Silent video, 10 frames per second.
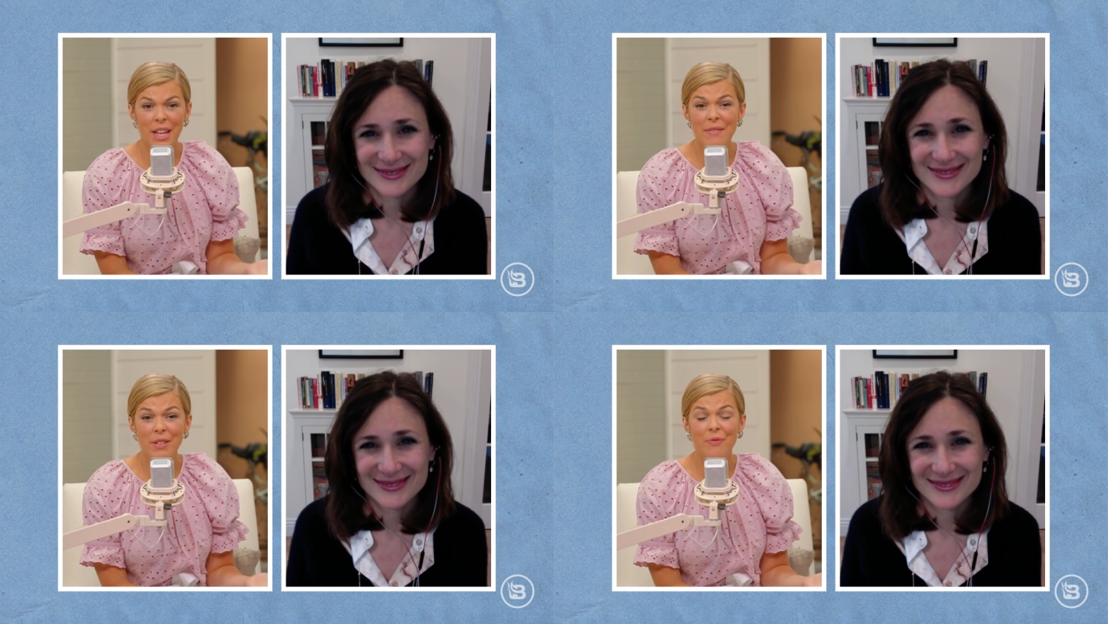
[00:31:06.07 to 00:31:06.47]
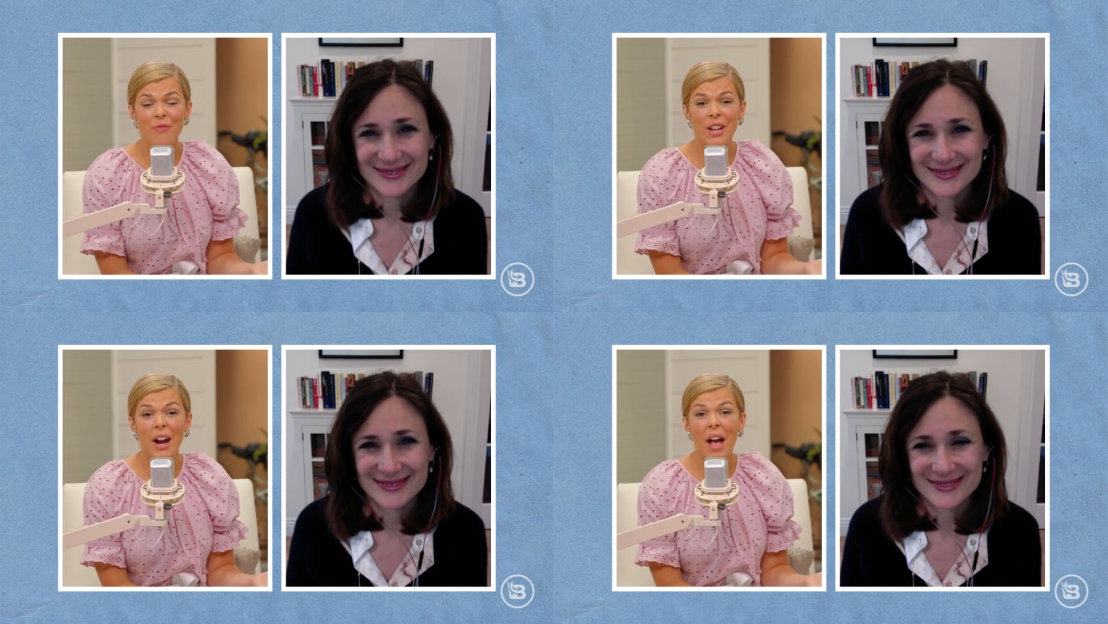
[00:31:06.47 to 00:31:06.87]
Speaker 1: even
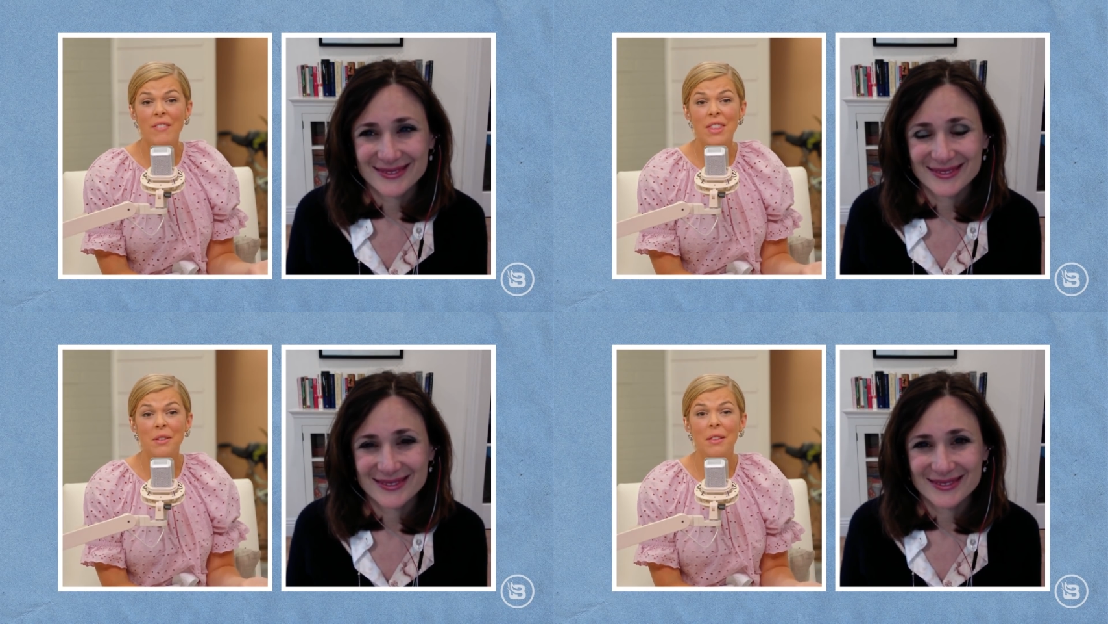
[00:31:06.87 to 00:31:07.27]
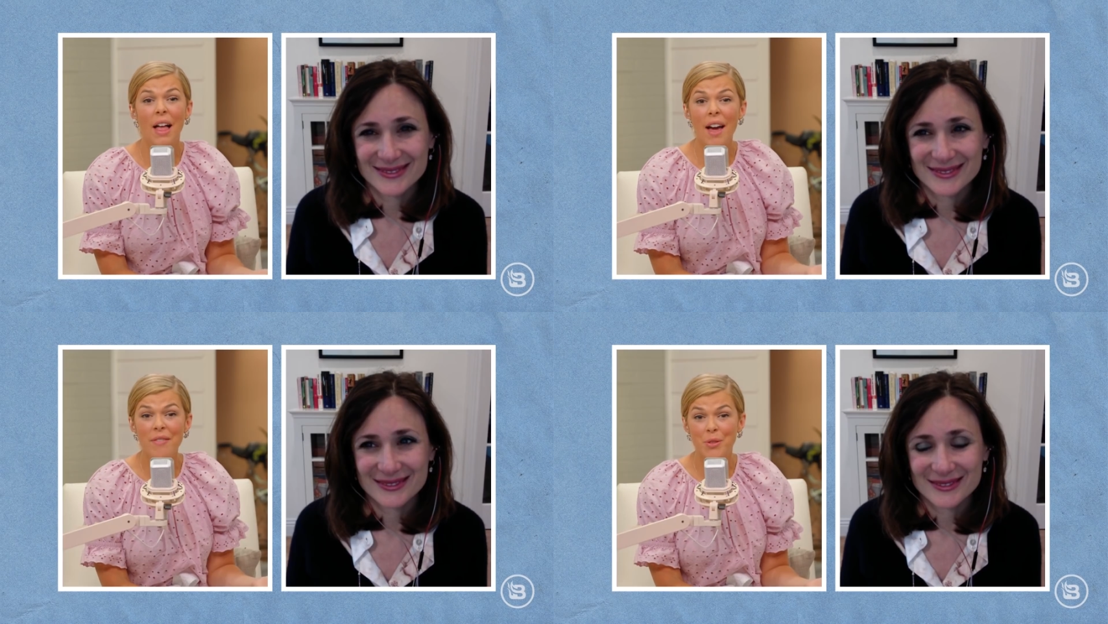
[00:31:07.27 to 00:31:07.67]
fear having their
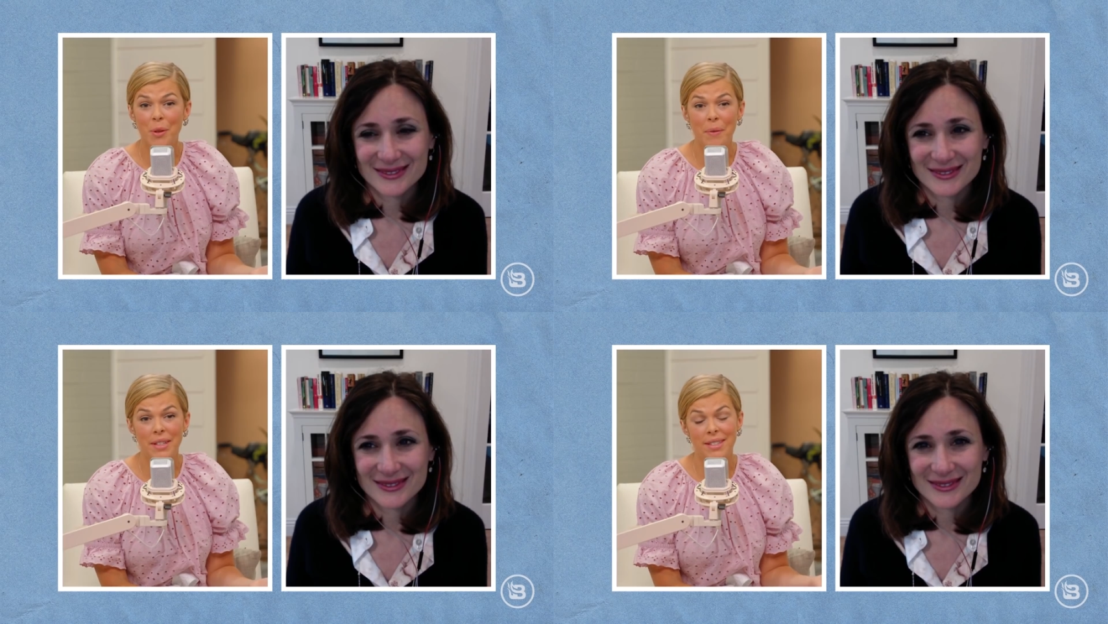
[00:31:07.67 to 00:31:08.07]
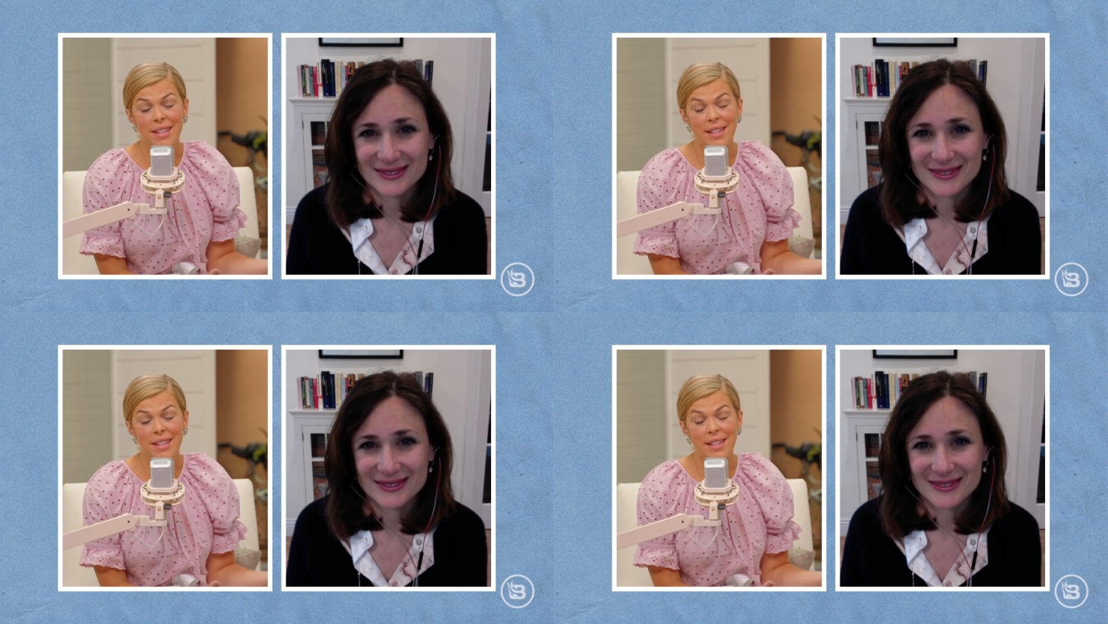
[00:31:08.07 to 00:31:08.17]
lives ruined.